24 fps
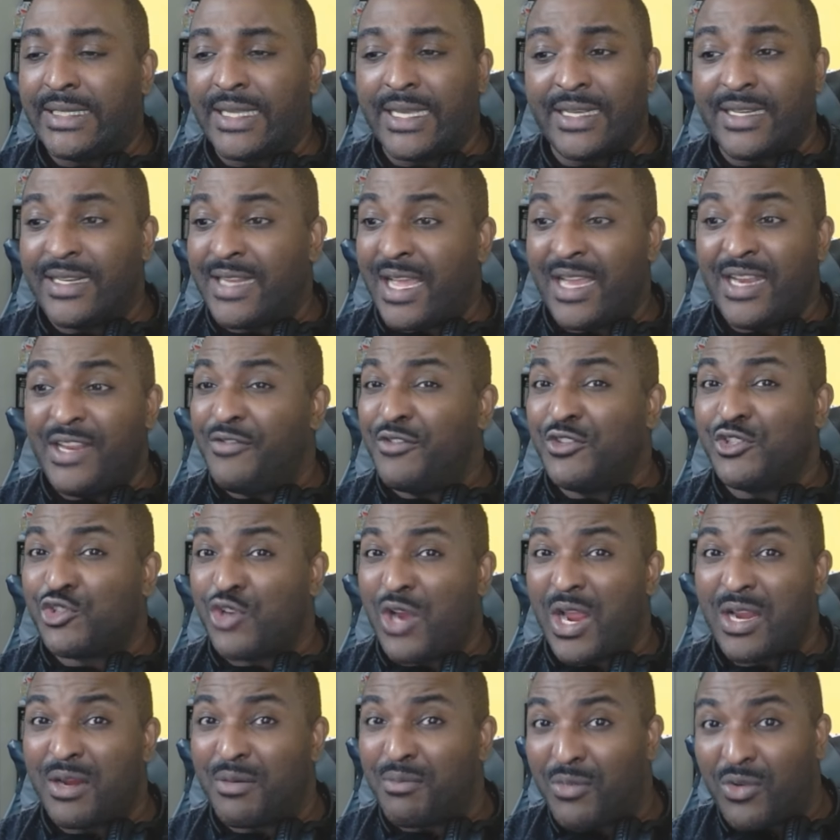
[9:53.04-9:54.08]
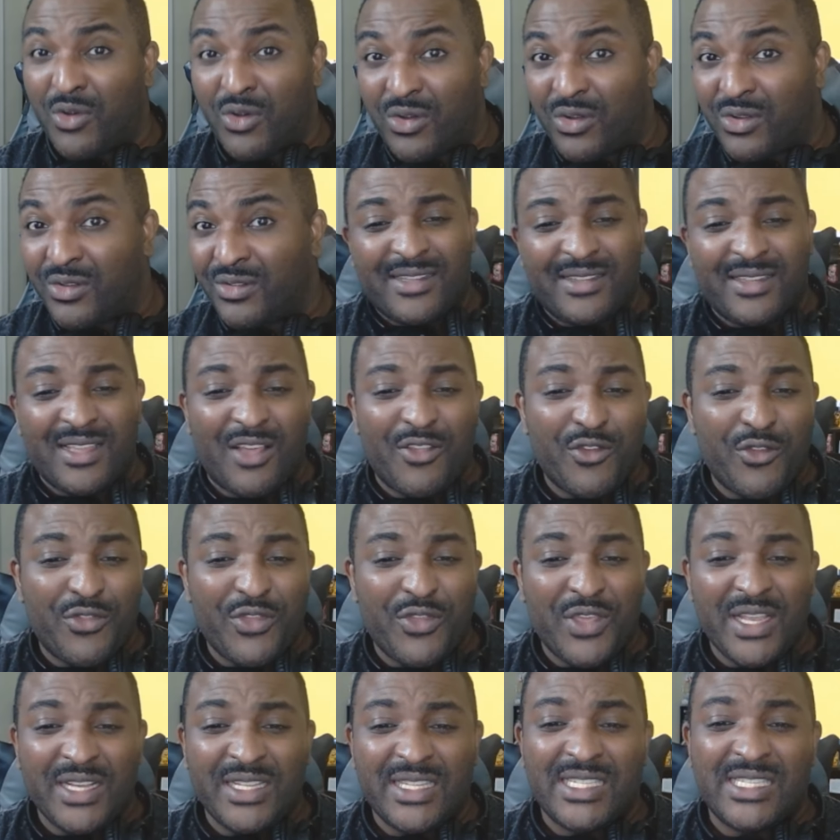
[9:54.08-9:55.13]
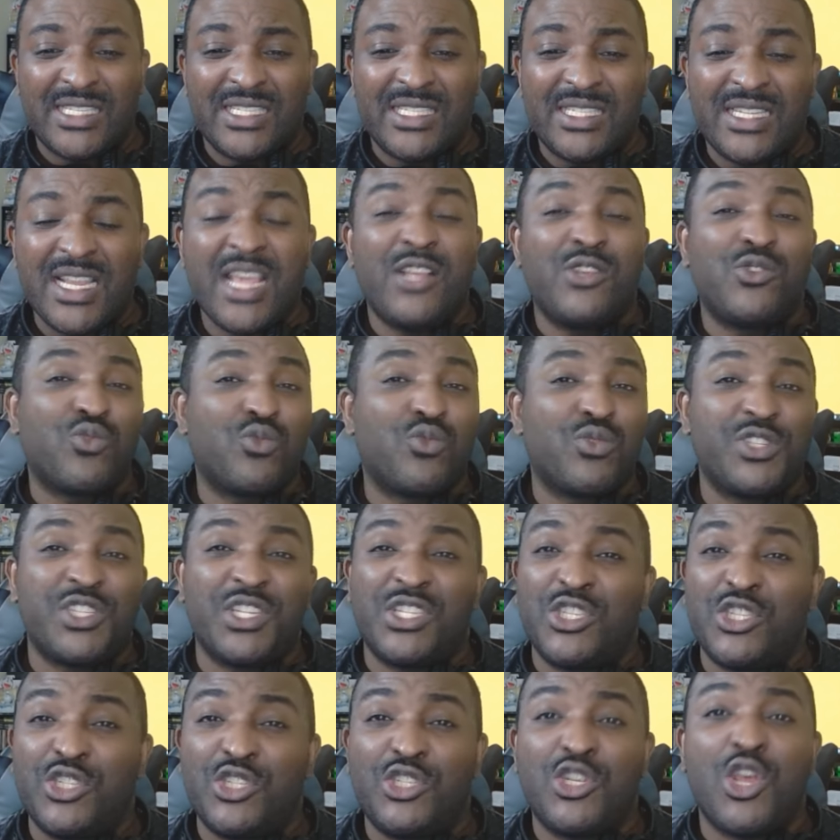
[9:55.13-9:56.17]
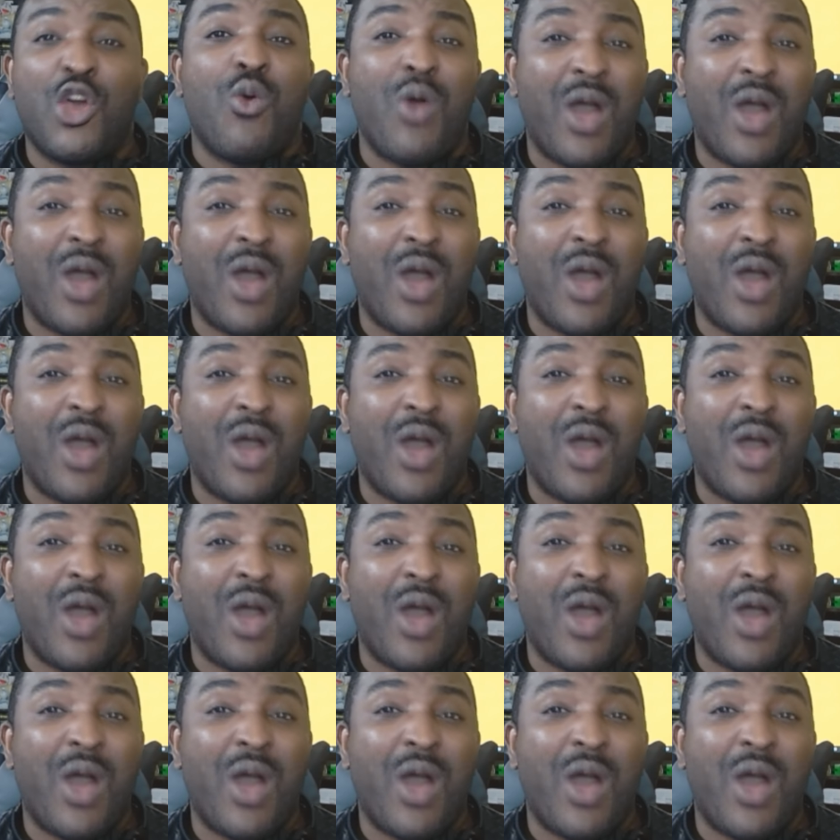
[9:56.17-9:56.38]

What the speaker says: Like, not even Dragon Ball. The other thing, the stakes were just so